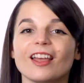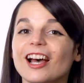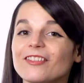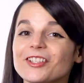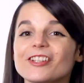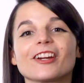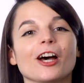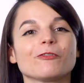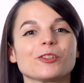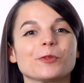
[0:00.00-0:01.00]
After you're
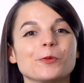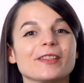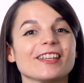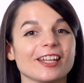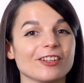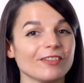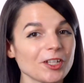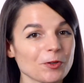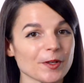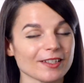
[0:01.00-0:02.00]
comfortable with the
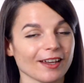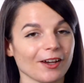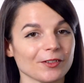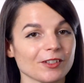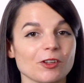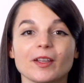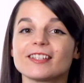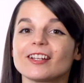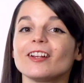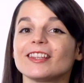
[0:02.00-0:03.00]
individual sounds, you can
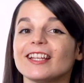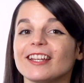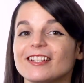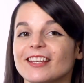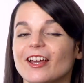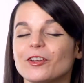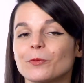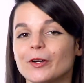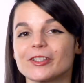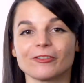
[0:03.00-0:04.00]
start linking together
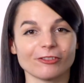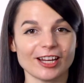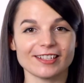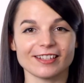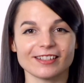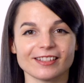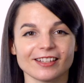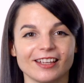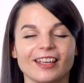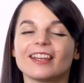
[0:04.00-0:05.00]
words and phrases.
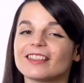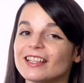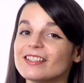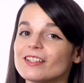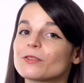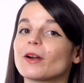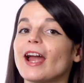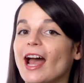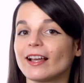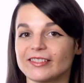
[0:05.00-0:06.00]
This is where
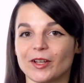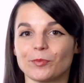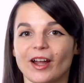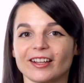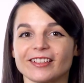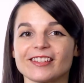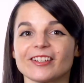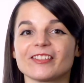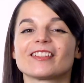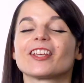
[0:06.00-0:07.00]
accent practice
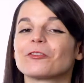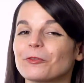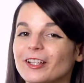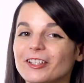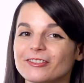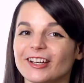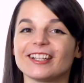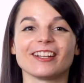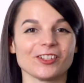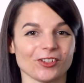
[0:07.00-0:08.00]
starts to get really
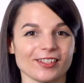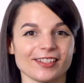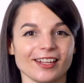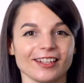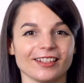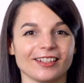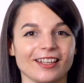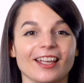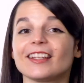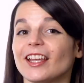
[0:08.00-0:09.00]
fun and interesting.
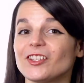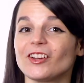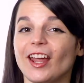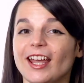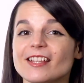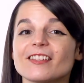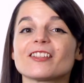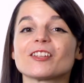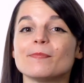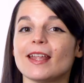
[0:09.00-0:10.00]
Get your hands
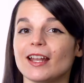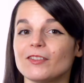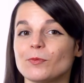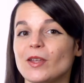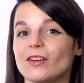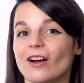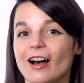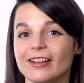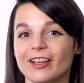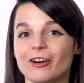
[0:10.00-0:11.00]
on some native speaker
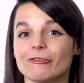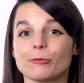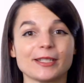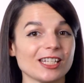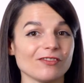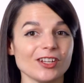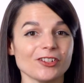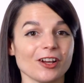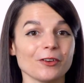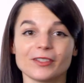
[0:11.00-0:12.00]
audio from a TV
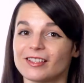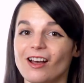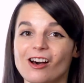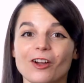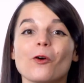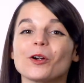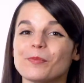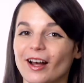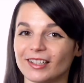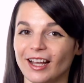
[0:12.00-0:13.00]
show, song, or
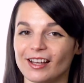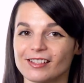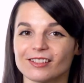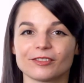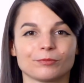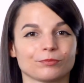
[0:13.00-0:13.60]
podcast.